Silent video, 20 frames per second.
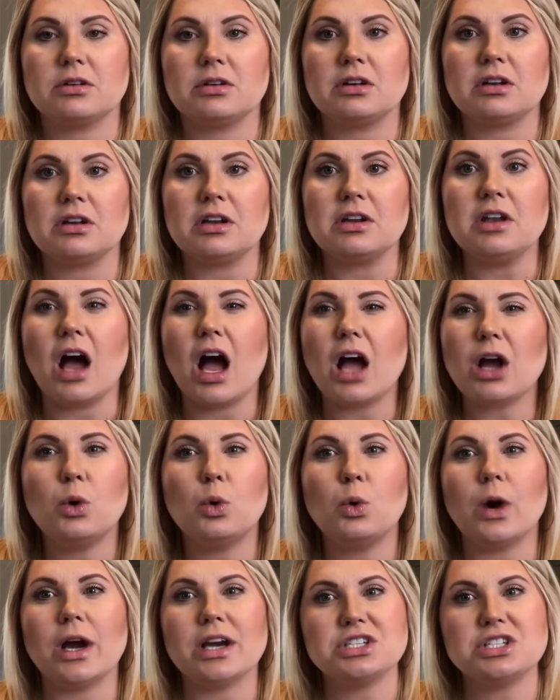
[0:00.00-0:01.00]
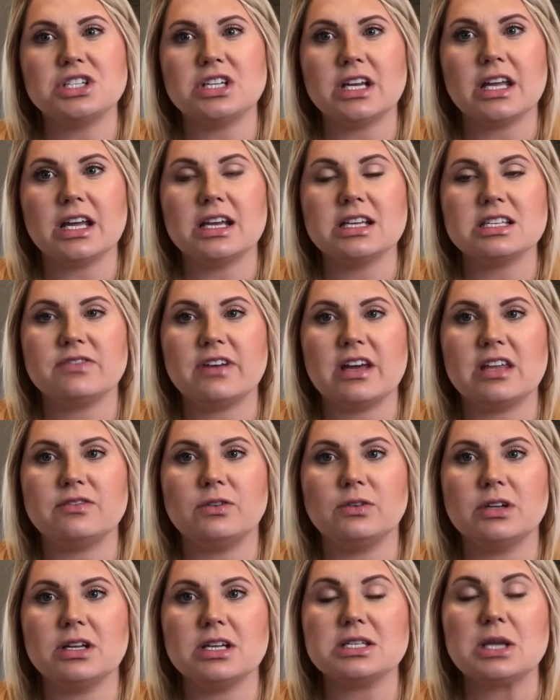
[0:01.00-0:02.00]
not questioning his
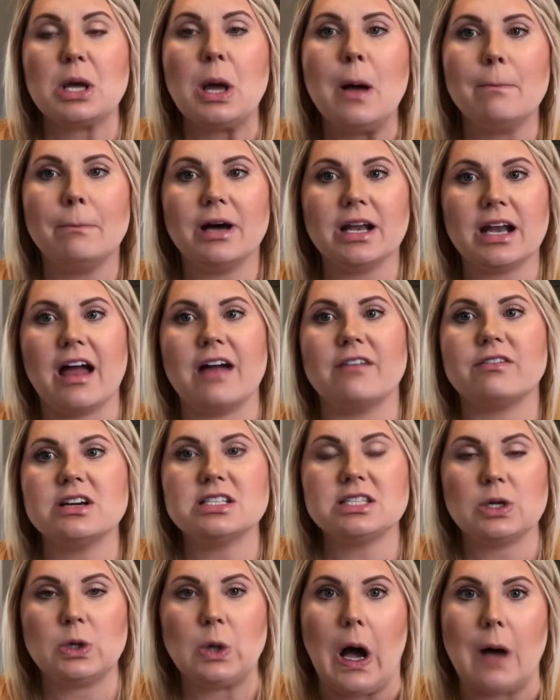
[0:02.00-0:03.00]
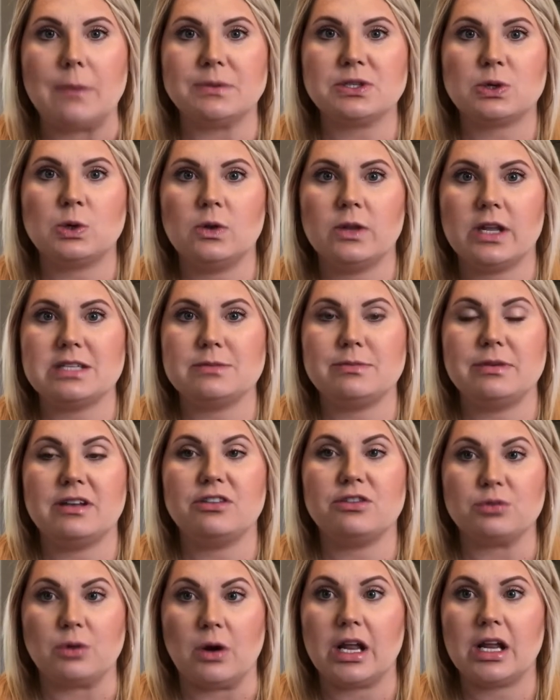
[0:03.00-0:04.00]
faithfulness, but every single obstacle that has been
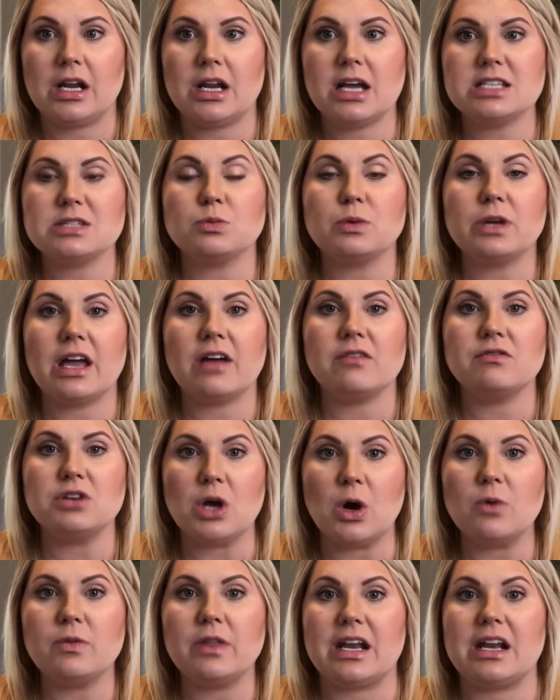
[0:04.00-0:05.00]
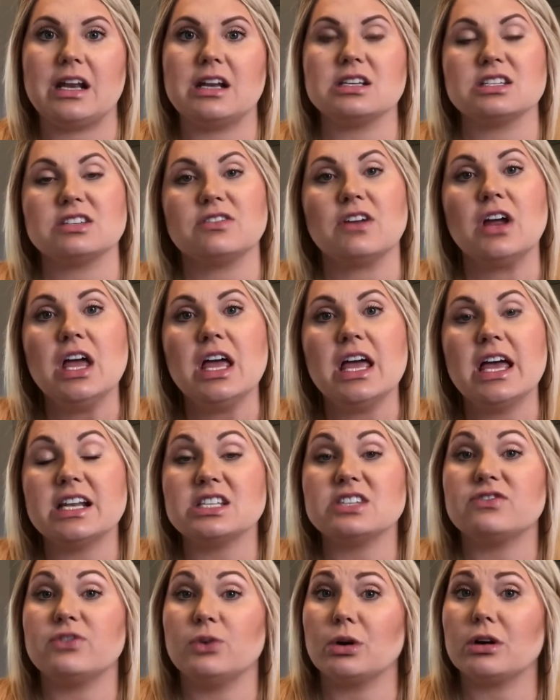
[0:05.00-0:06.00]
thrown at us, we have known that it
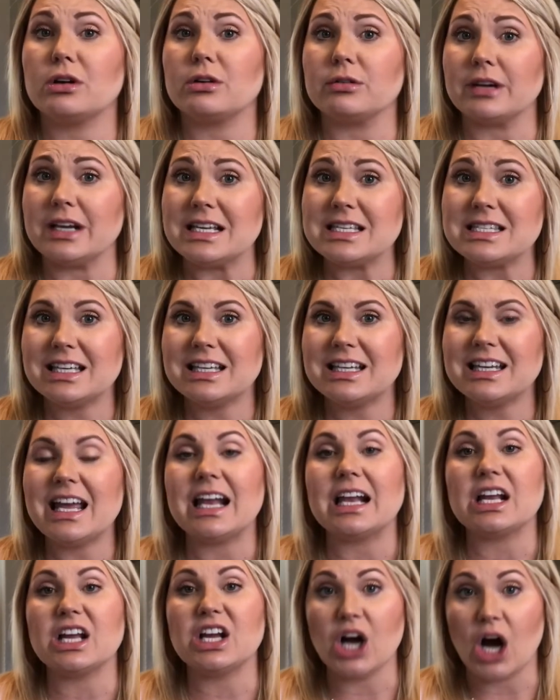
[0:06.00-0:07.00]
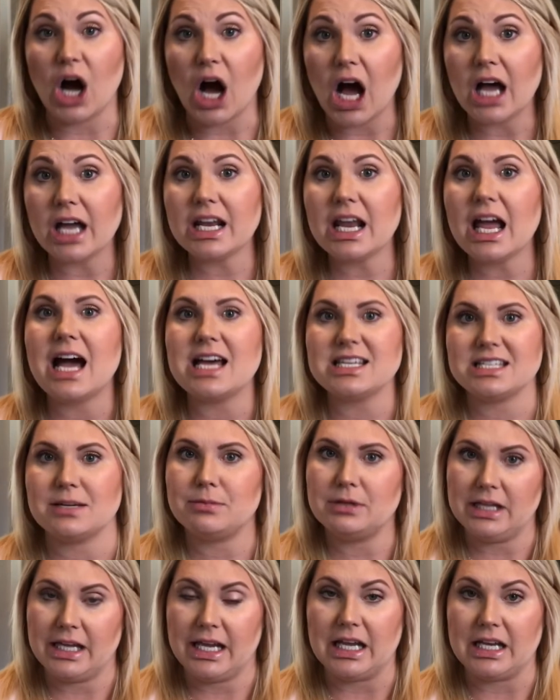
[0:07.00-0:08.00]
is for a reason, and God has a
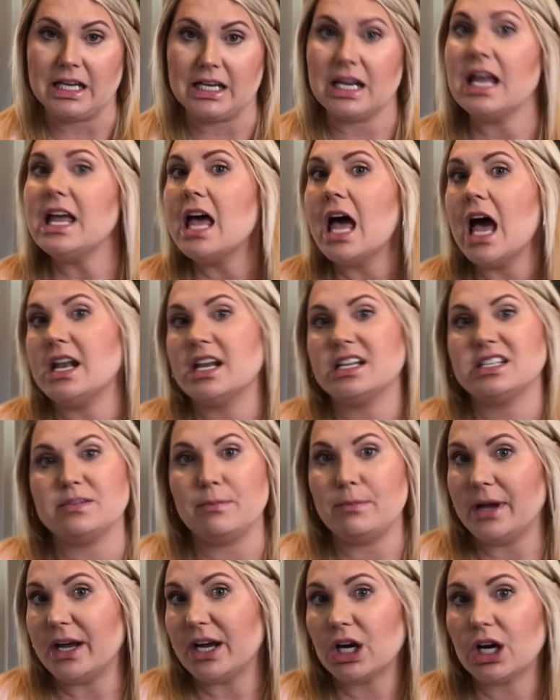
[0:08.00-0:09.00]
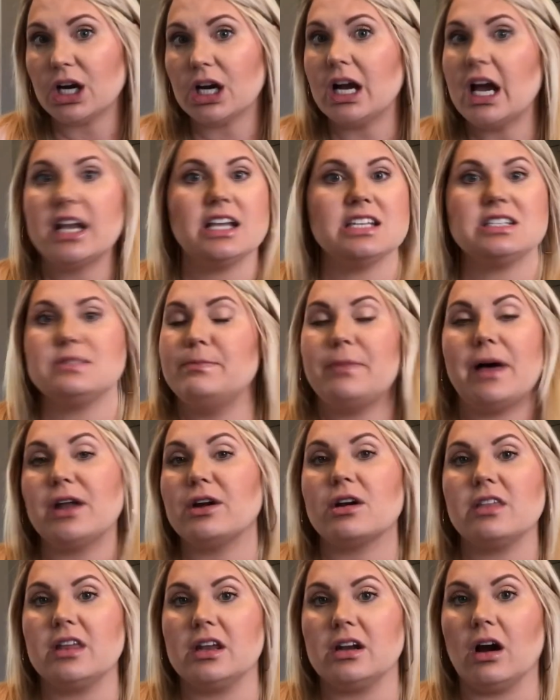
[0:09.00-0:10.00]
plan, and it's bigger and it's
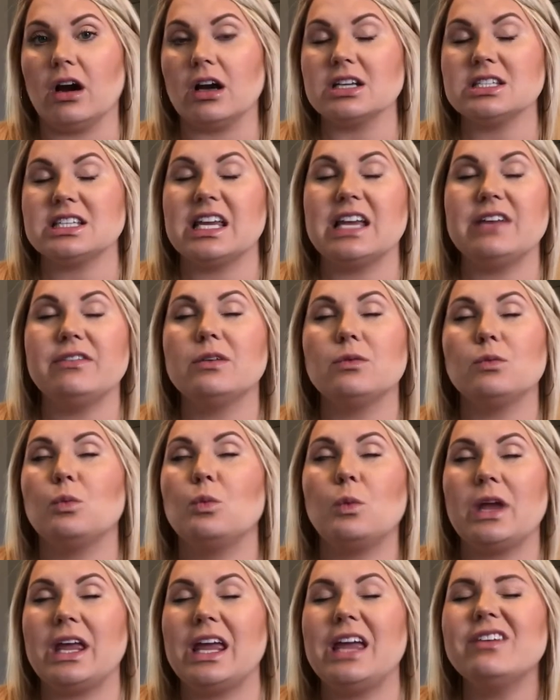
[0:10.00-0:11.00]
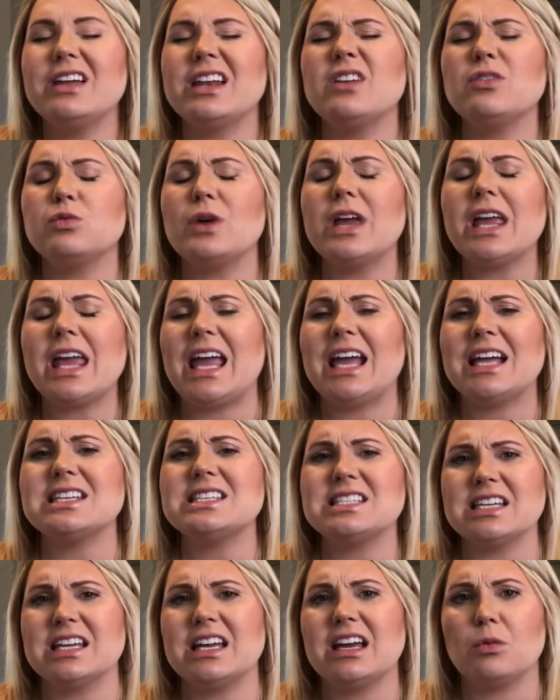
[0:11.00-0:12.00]
better than ours. Even if we can't
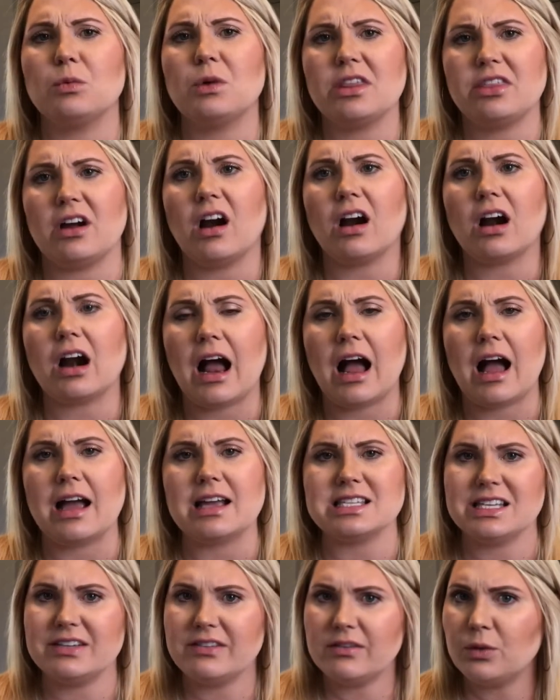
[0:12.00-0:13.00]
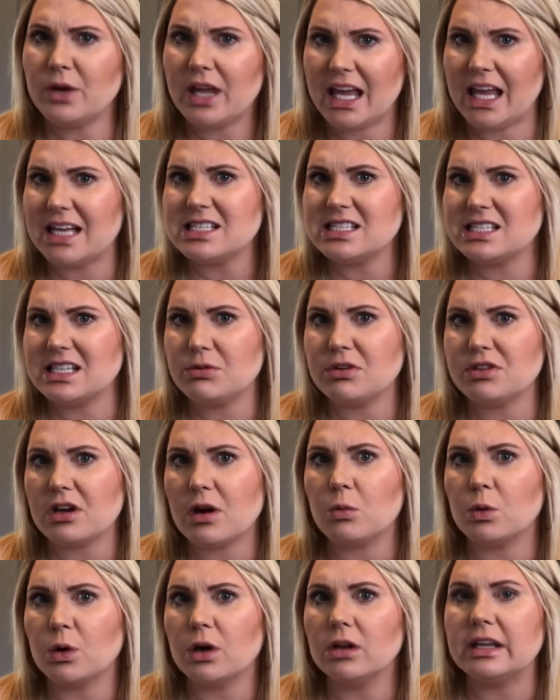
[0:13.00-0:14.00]
see it with our eyes, even if we can't see it with our
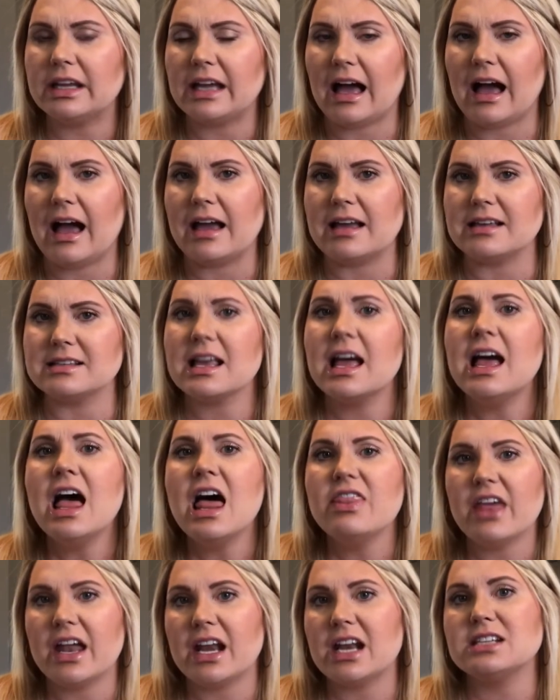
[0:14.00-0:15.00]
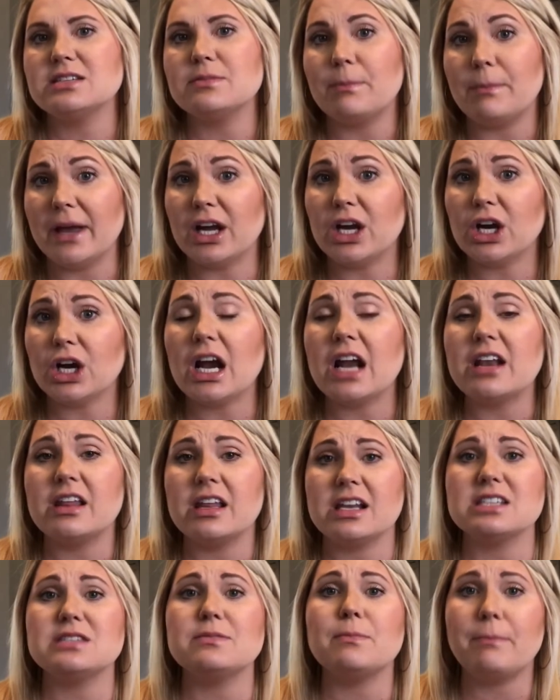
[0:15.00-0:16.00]
worldly eyes, that it is bigger and it
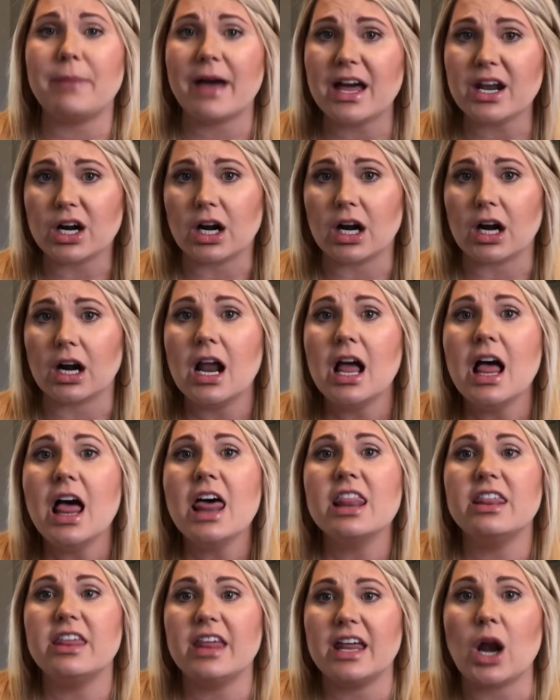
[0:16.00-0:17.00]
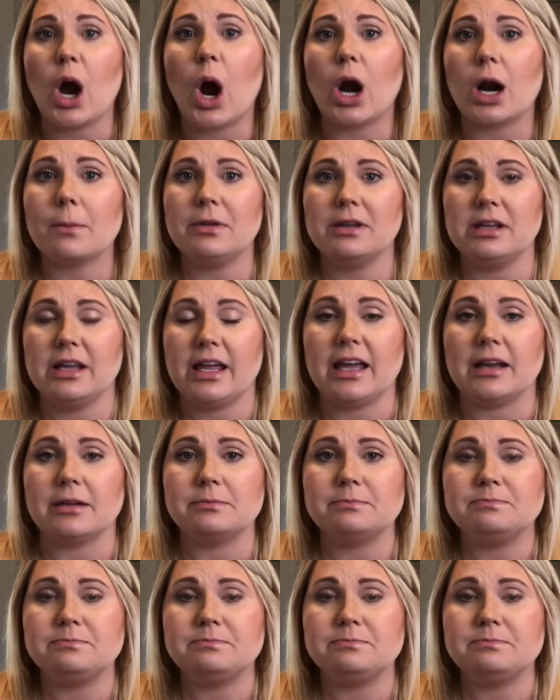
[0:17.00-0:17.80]
is better than our plan.